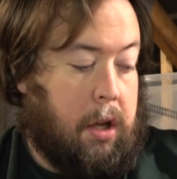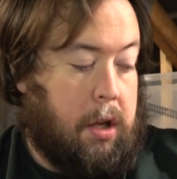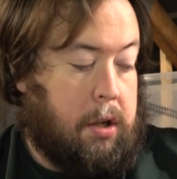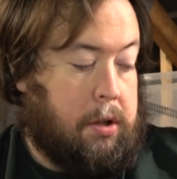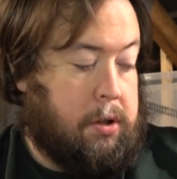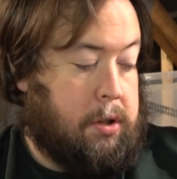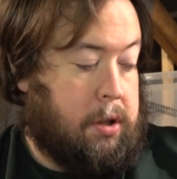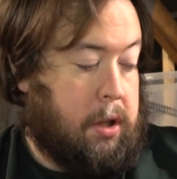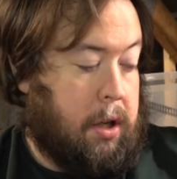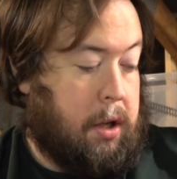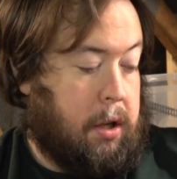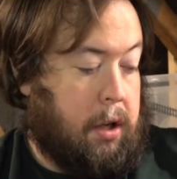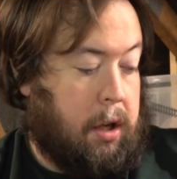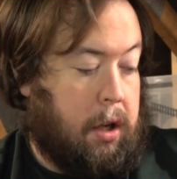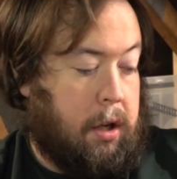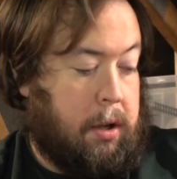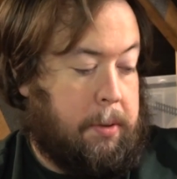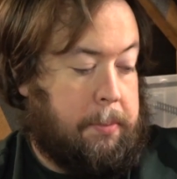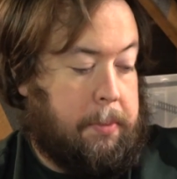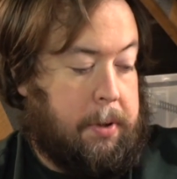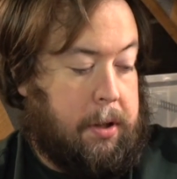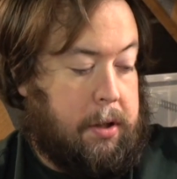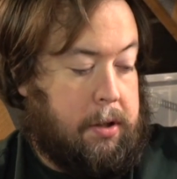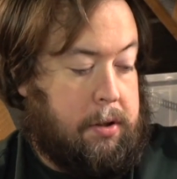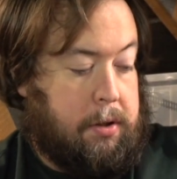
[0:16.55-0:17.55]
So
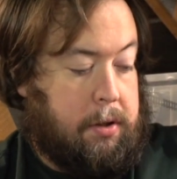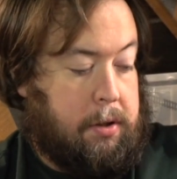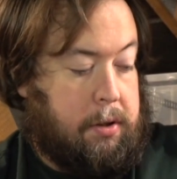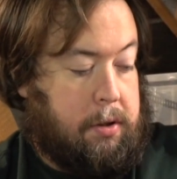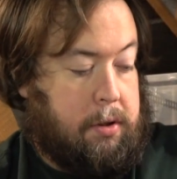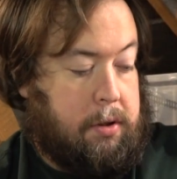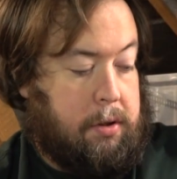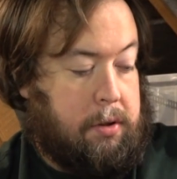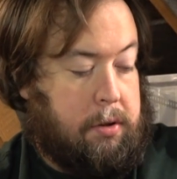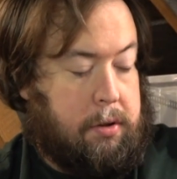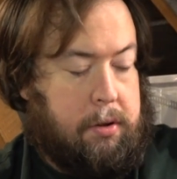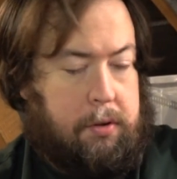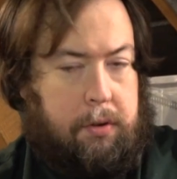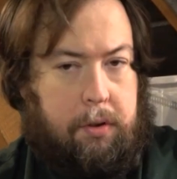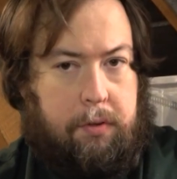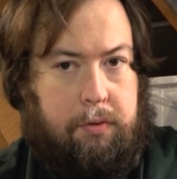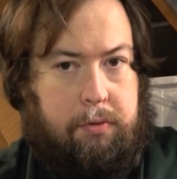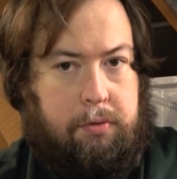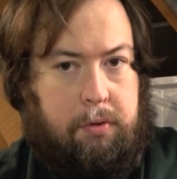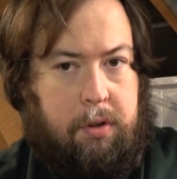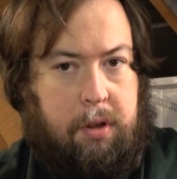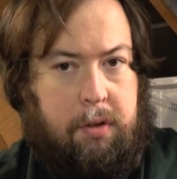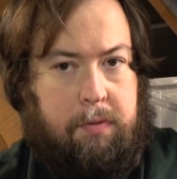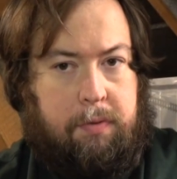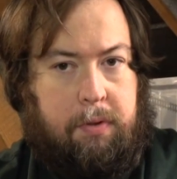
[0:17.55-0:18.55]
I'm going to talk
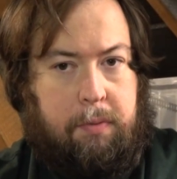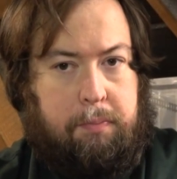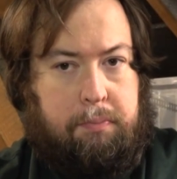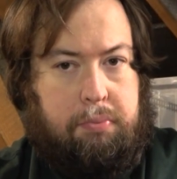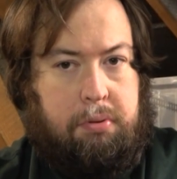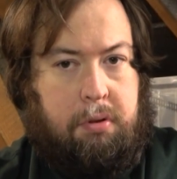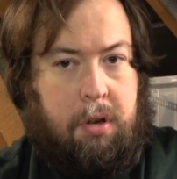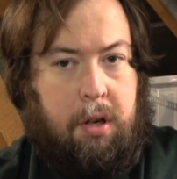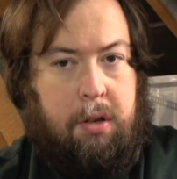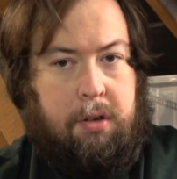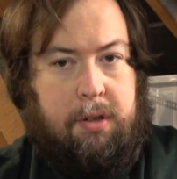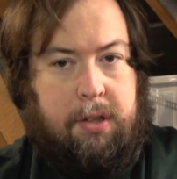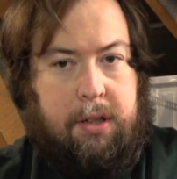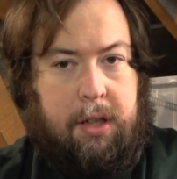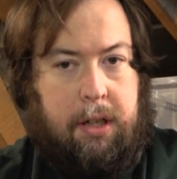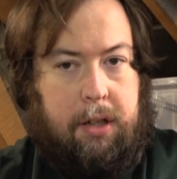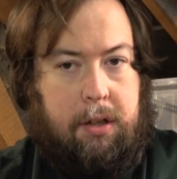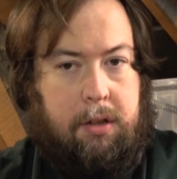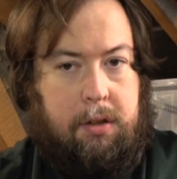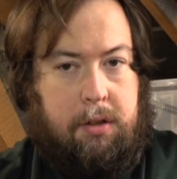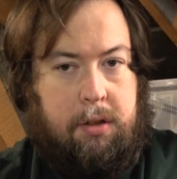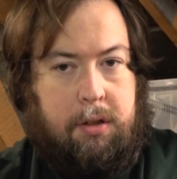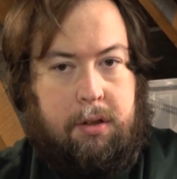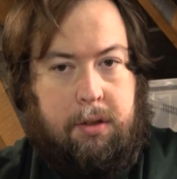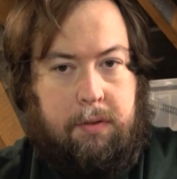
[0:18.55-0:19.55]
through the pros and
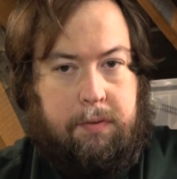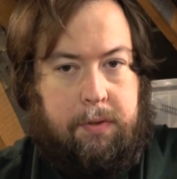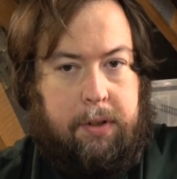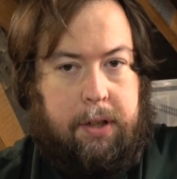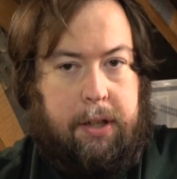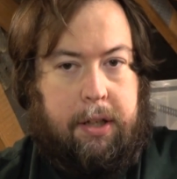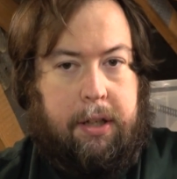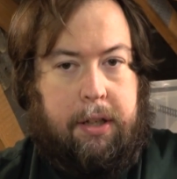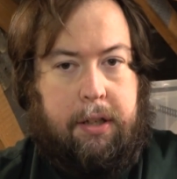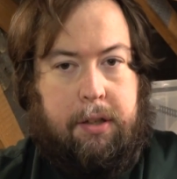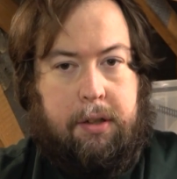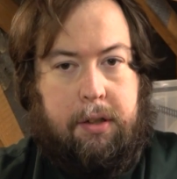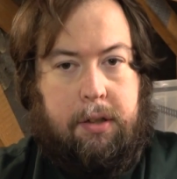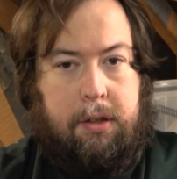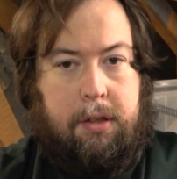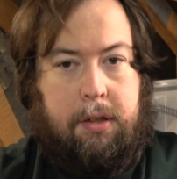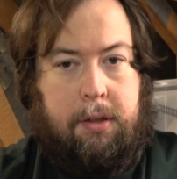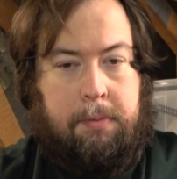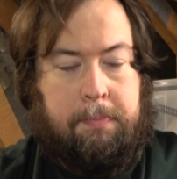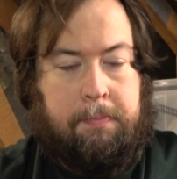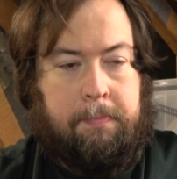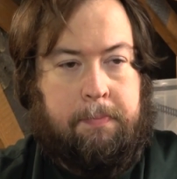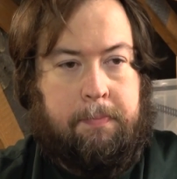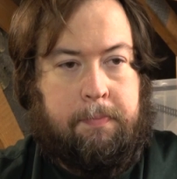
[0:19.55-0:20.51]
cons of an ECOS